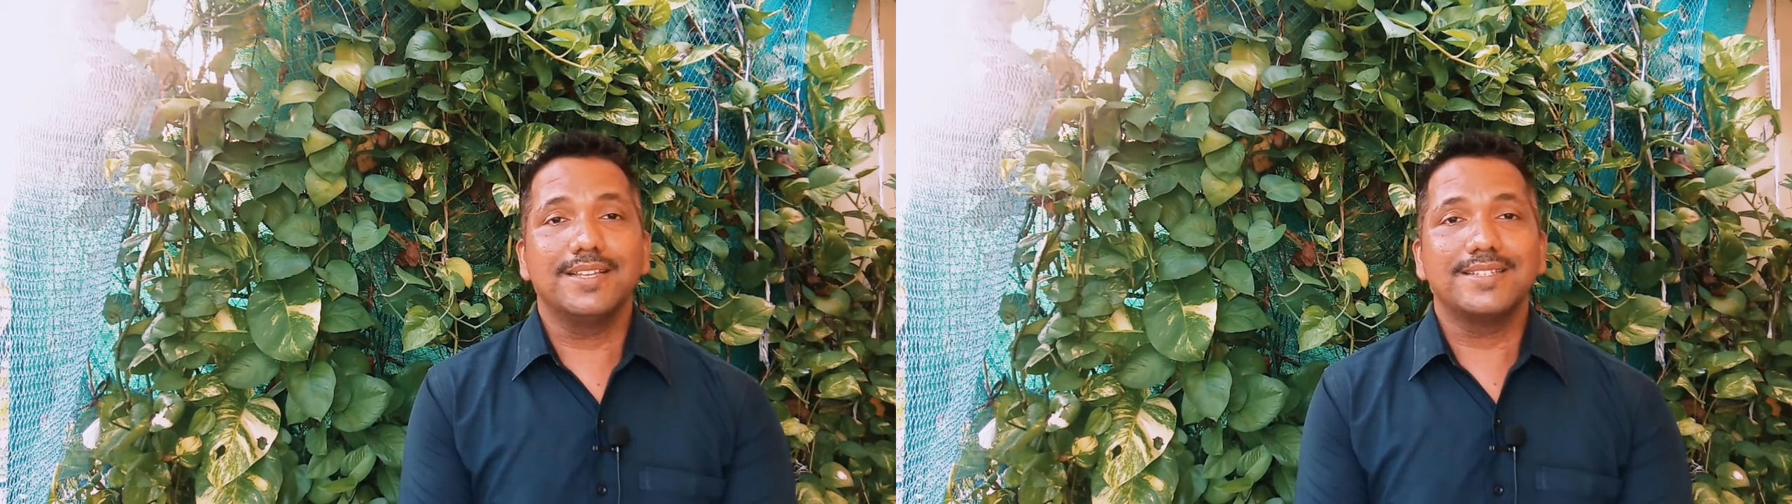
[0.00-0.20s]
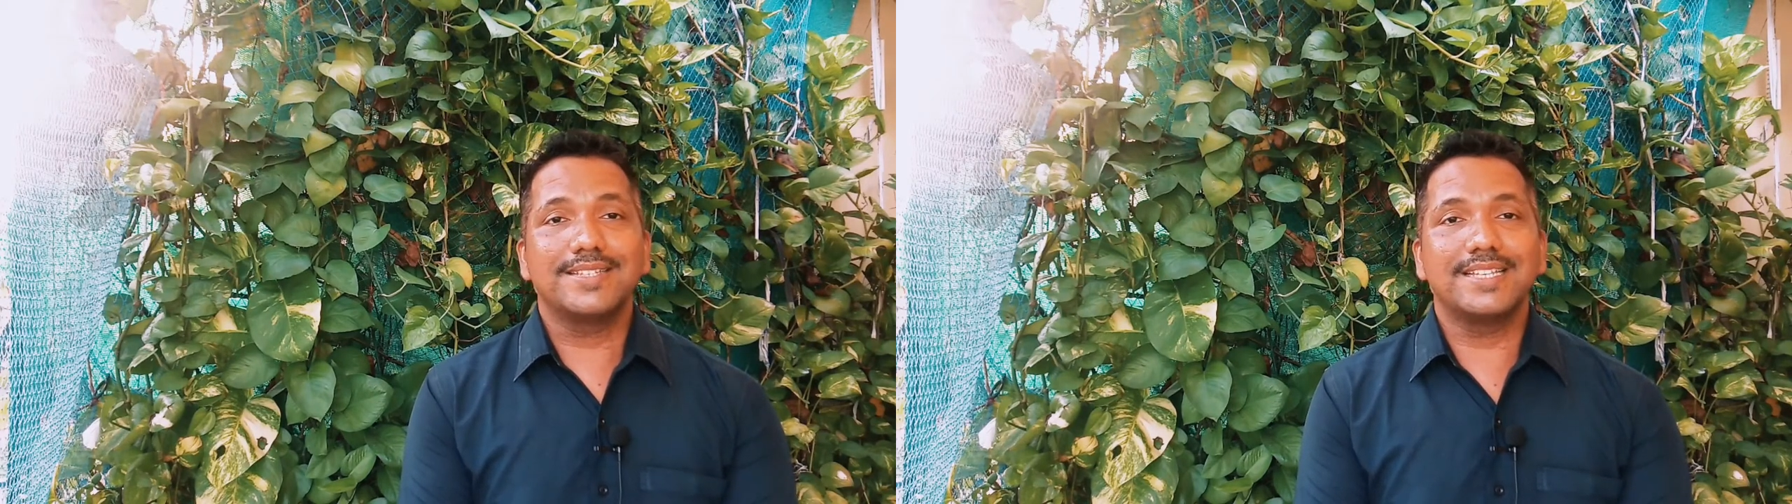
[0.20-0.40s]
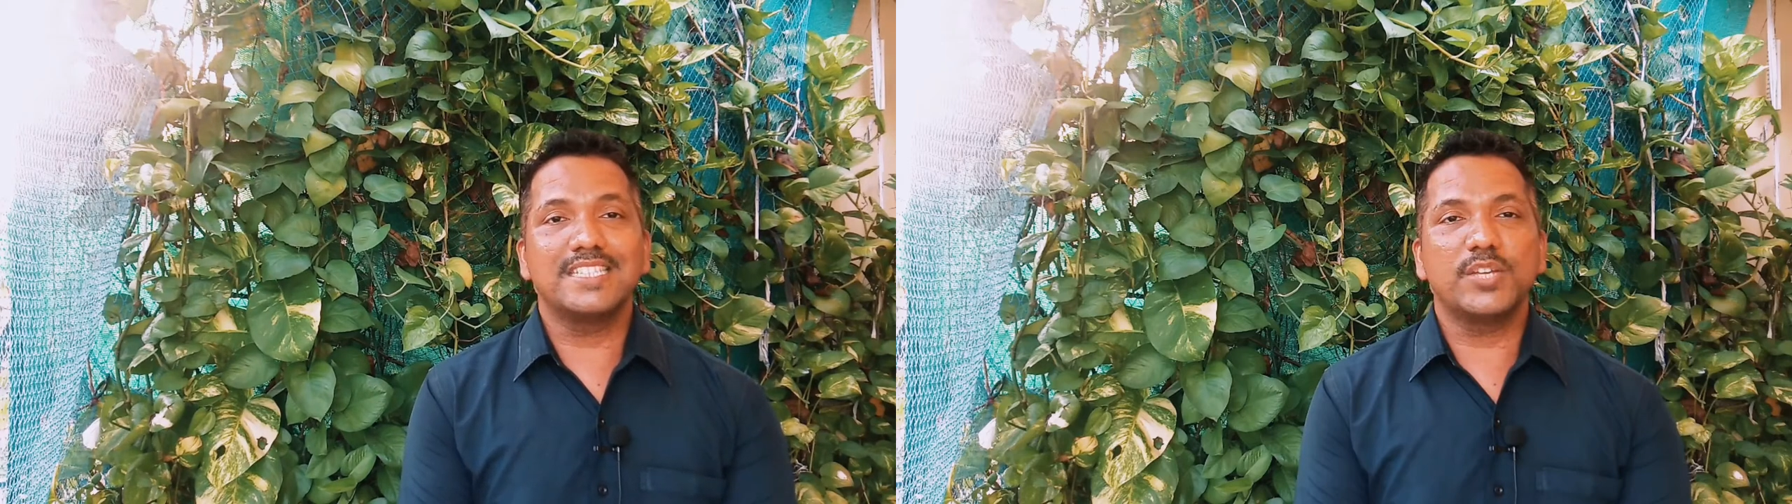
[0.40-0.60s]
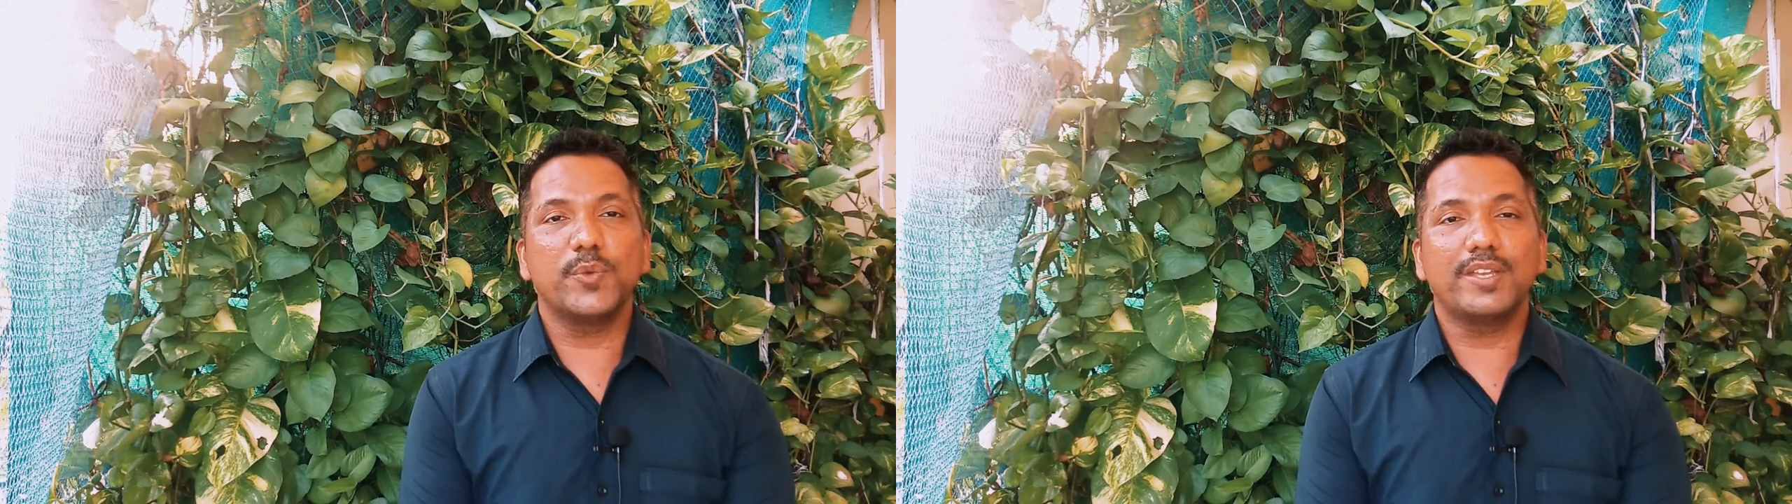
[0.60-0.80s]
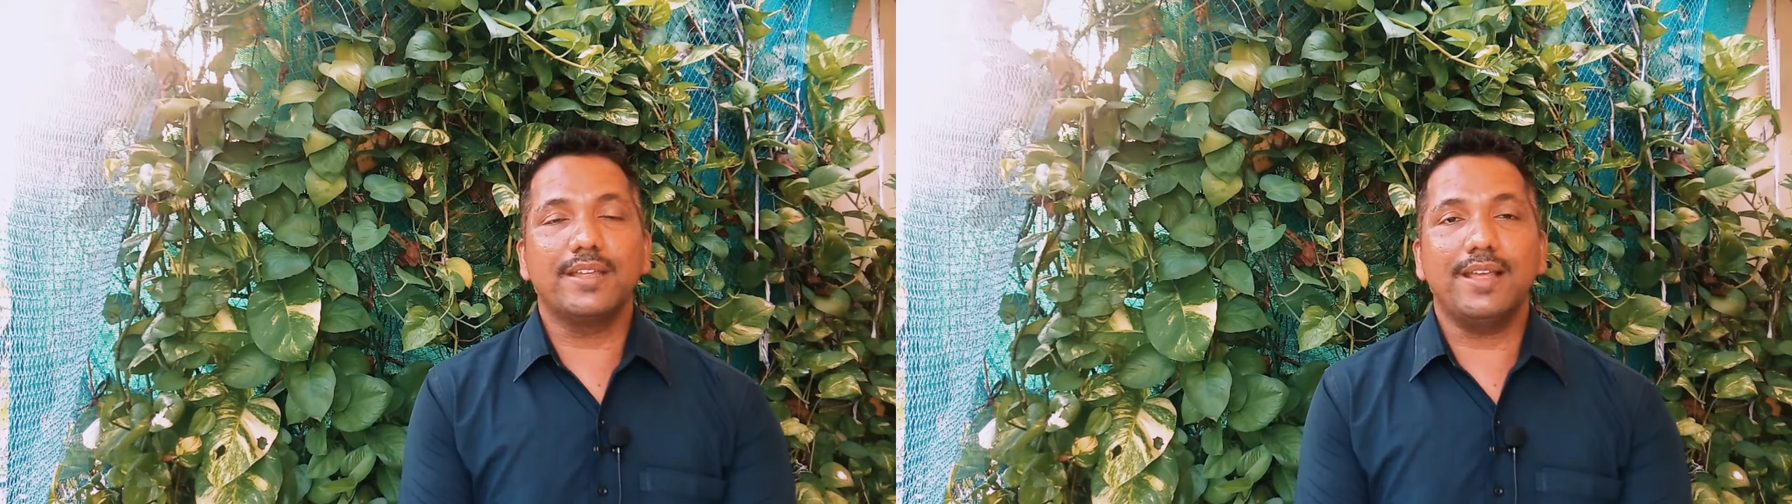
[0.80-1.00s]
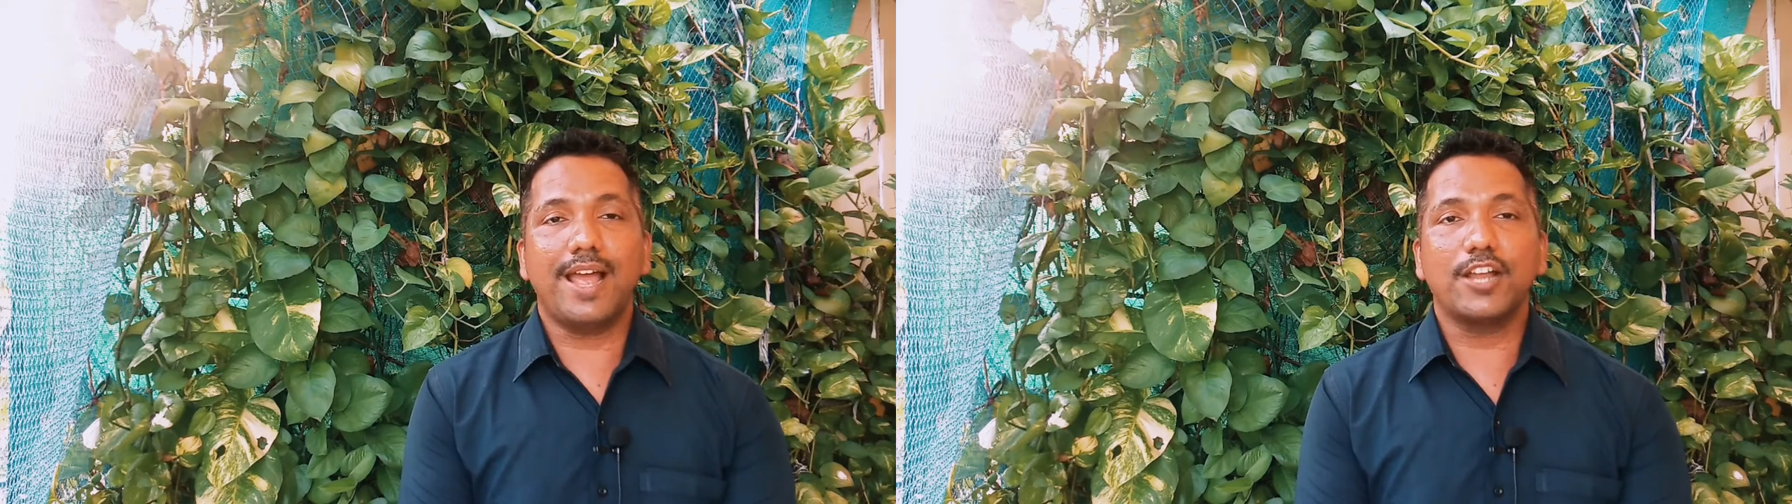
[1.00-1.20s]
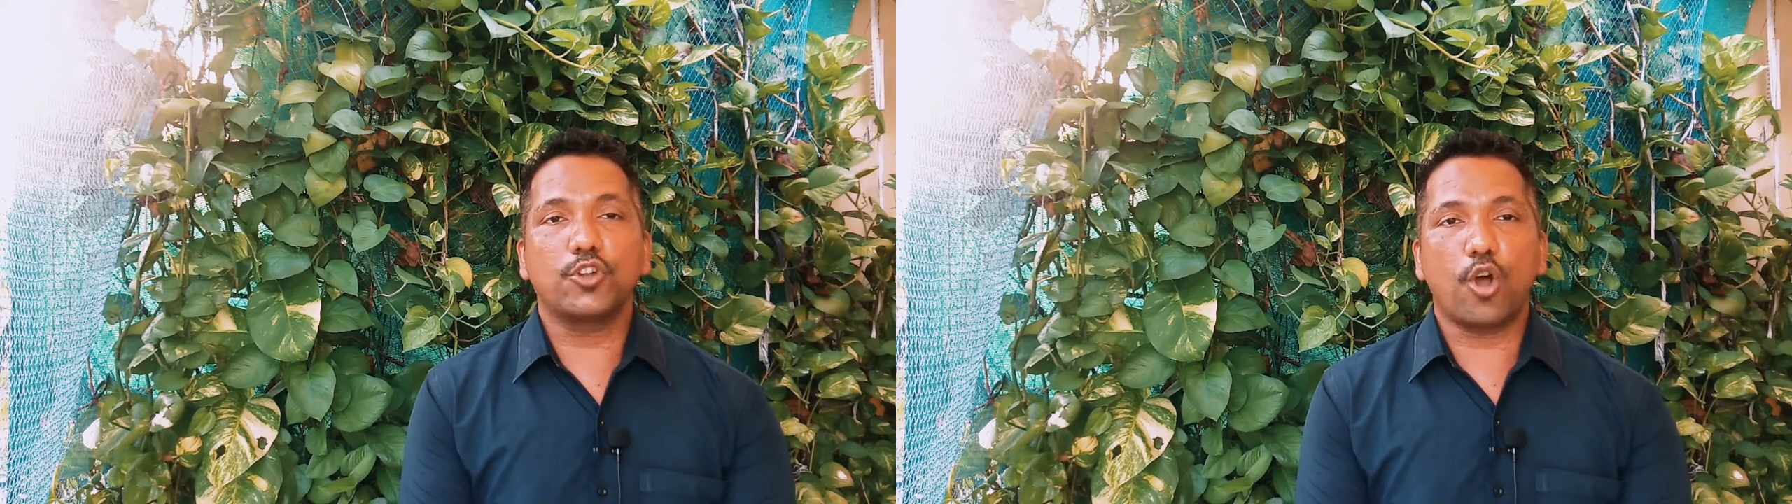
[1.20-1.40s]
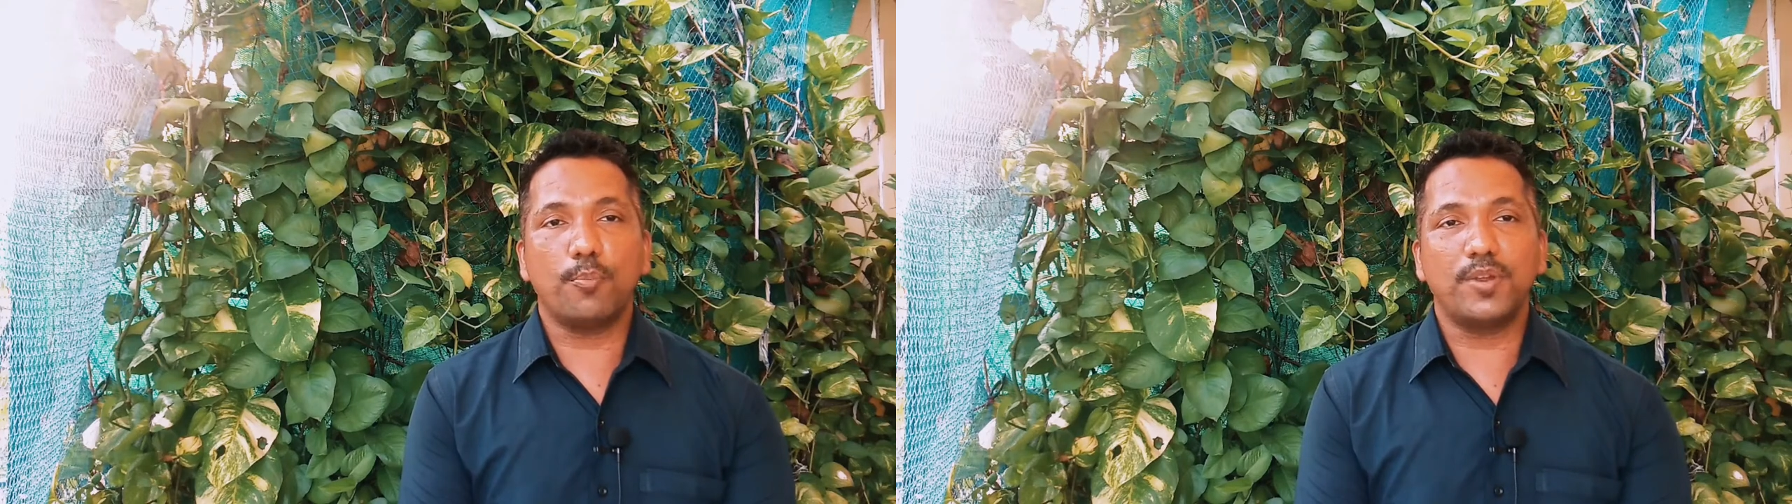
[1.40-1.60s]
sensitivity and
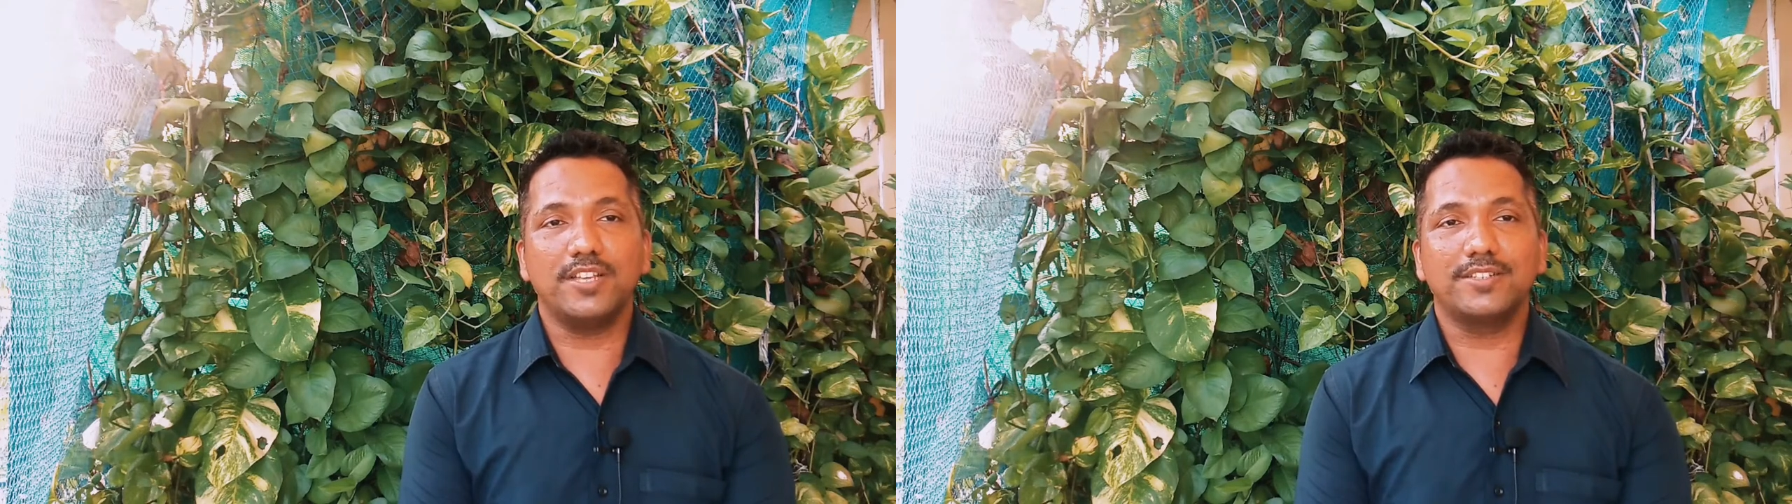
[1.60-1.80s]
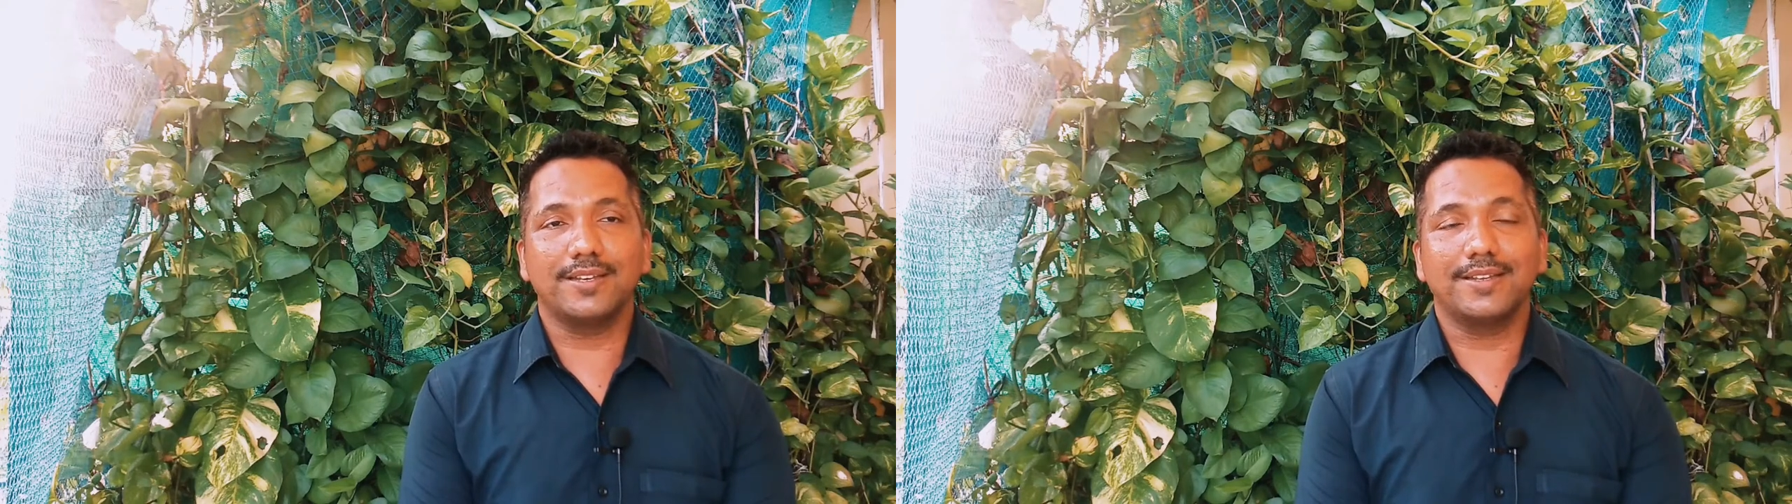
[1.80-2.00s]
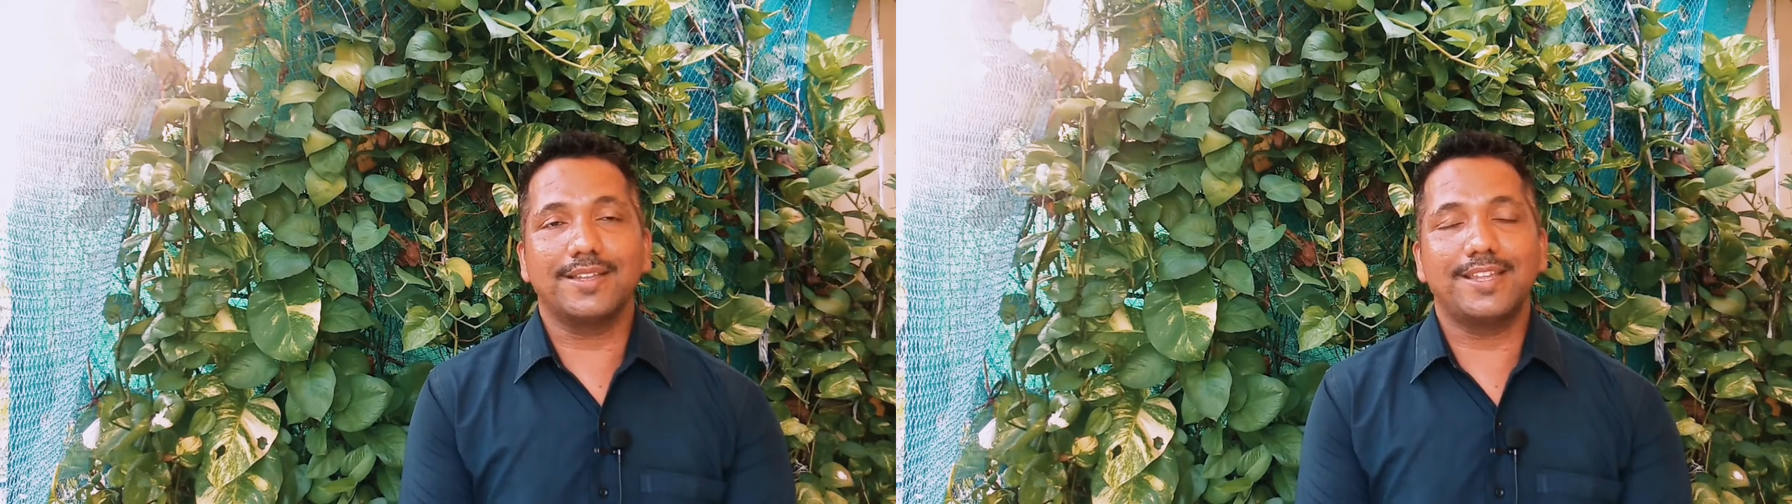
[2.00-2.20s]
cooperation,